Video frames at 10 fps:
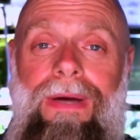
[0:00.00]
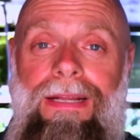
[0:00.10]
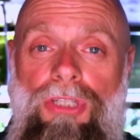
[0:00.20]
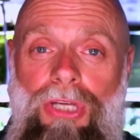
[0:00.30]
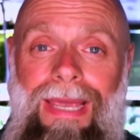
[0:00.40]
a
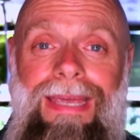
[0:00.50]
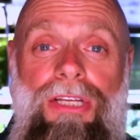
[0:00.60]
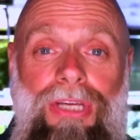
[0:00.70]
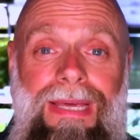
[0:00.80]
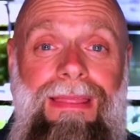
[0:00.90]
change
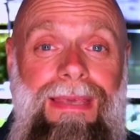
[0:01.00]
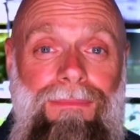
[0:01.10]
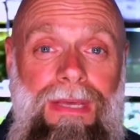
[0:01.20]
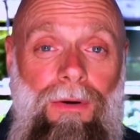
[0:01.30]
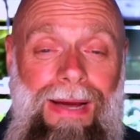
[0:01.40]
in the
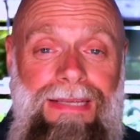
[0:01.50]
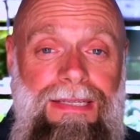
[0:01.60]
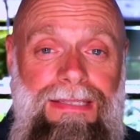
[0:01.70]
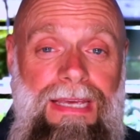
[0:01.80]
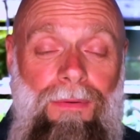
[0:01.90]
amino acid
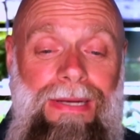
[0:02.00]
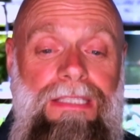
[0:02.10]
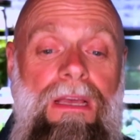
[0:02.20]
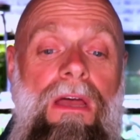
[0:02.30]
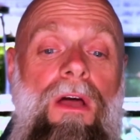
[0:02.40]
sequence,